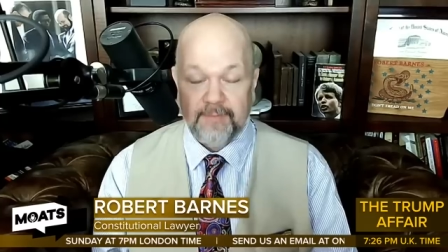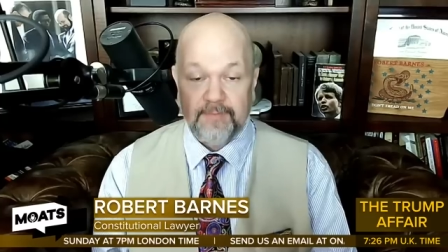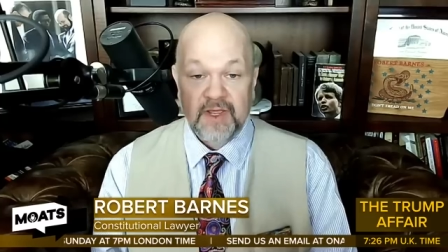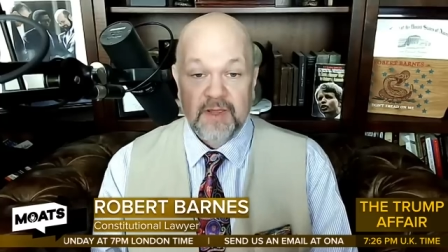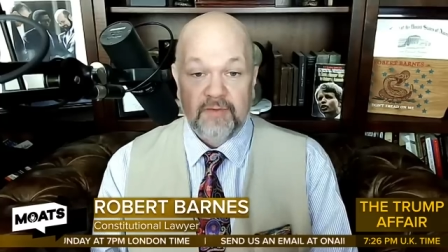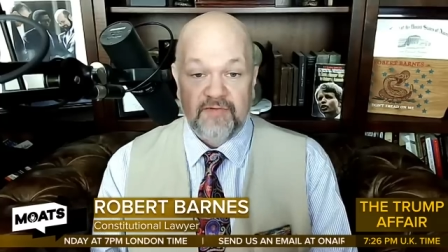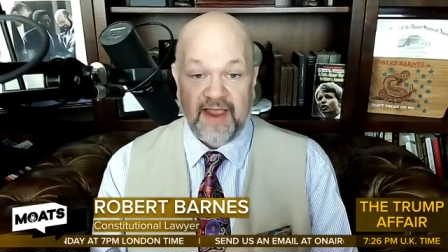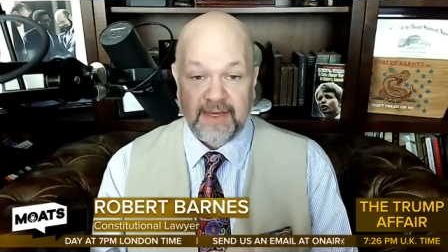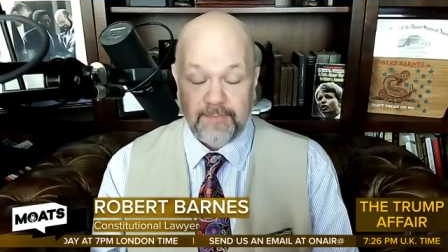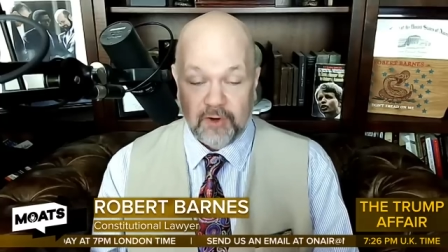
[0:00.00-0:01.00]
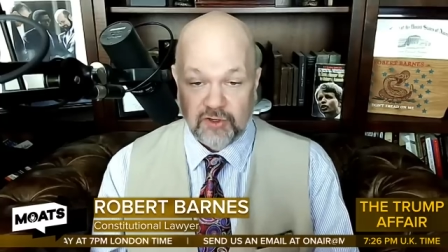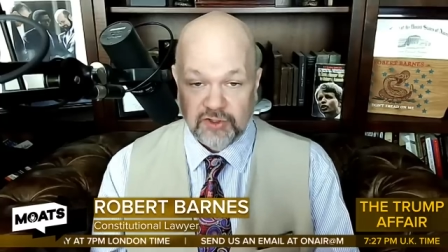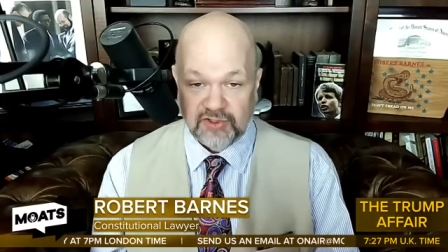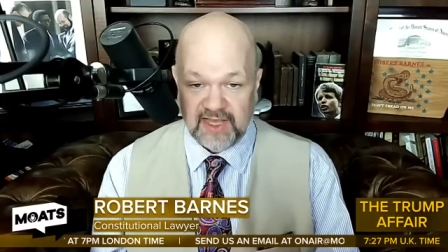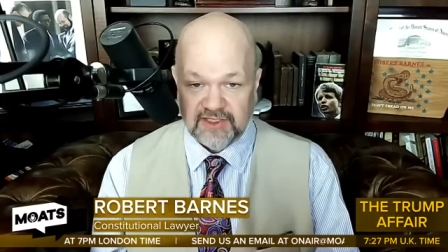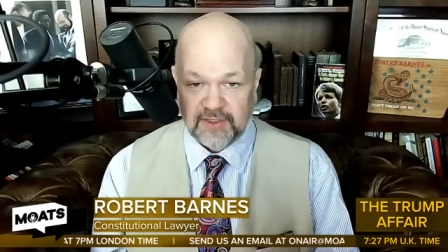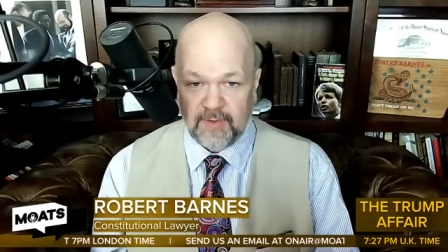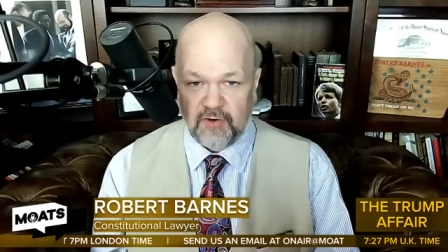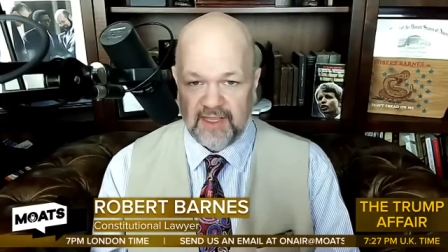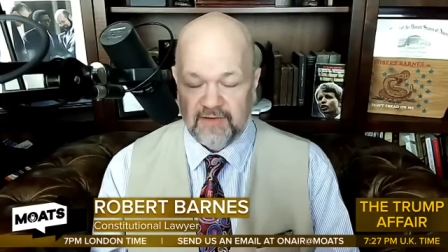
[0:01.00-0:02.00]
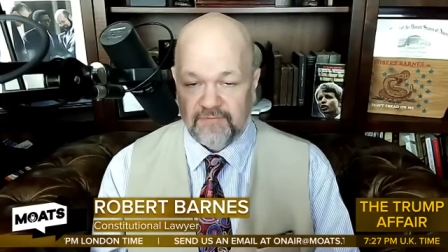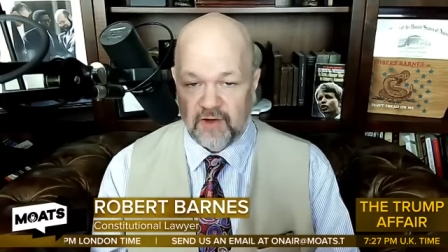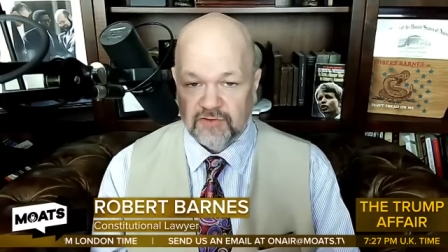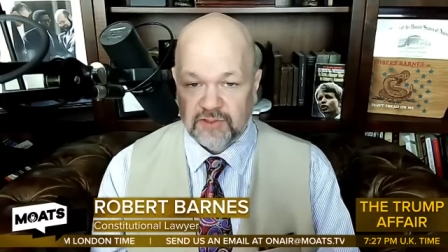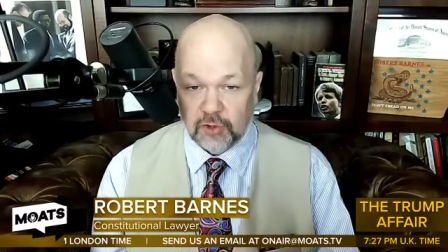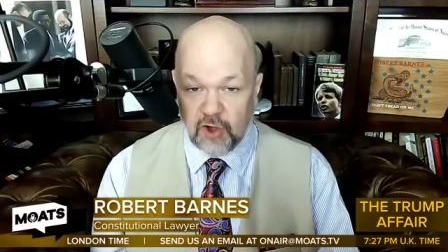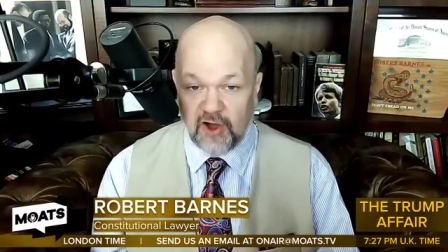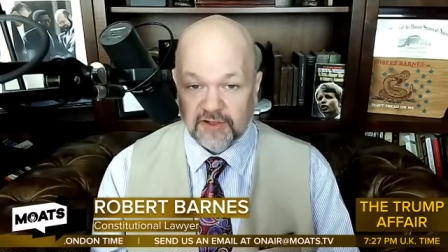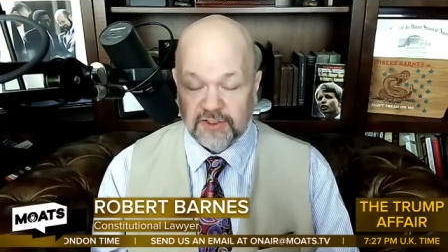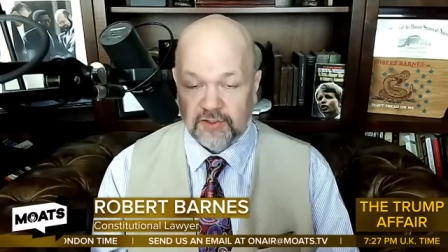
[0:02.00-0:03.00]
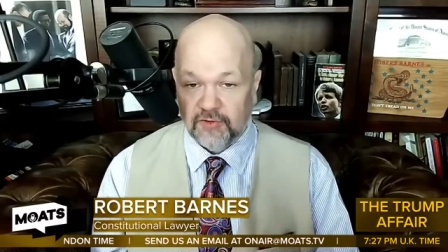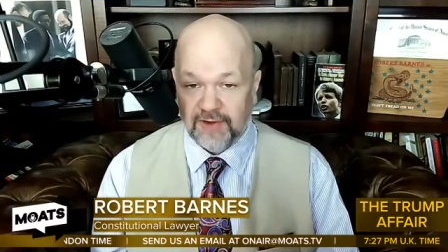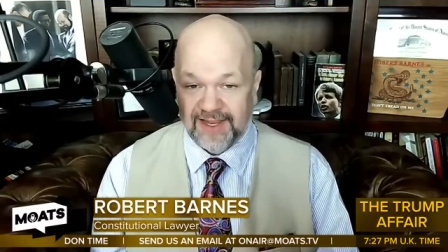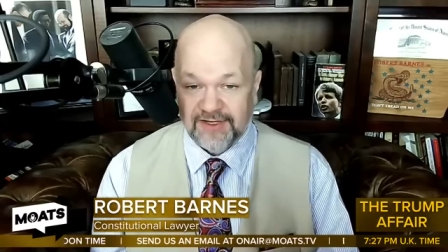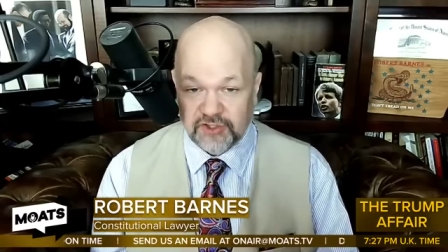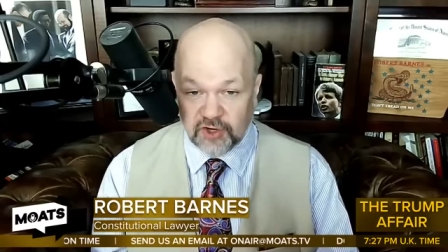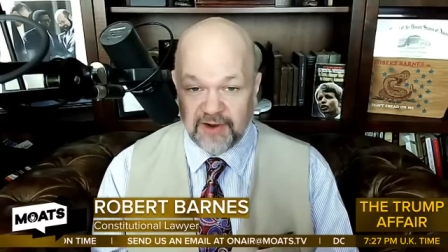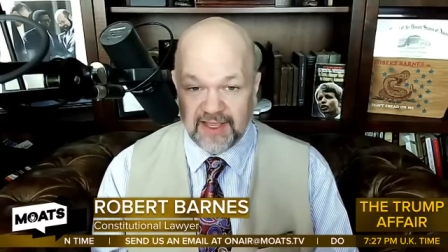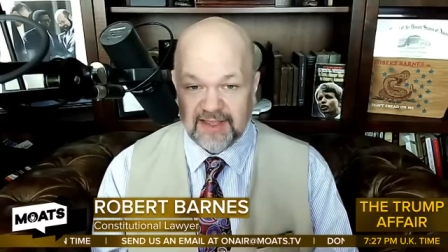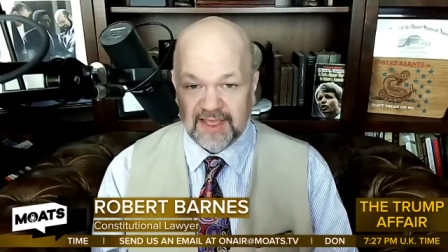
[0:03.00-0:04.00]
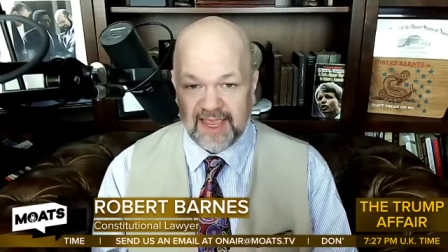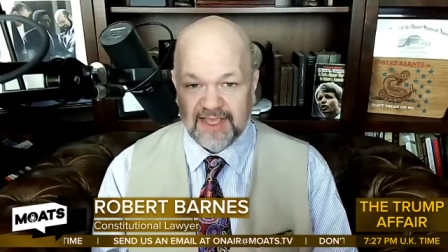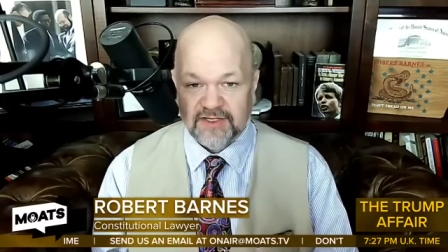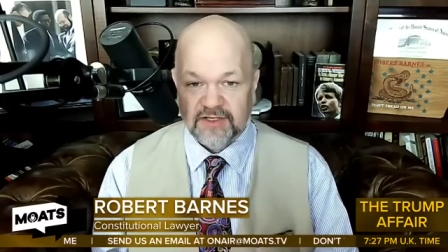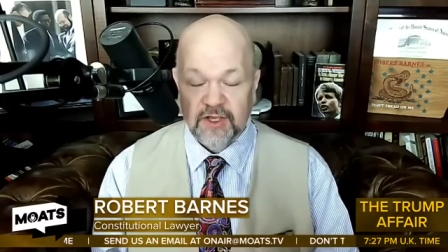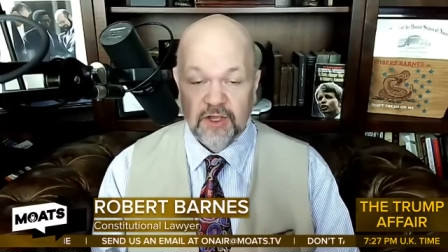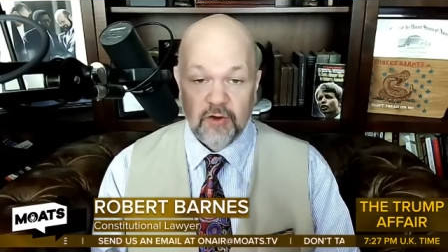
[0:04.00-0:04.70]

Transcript: not providing perjured testimony and false law to the grand jury in the case,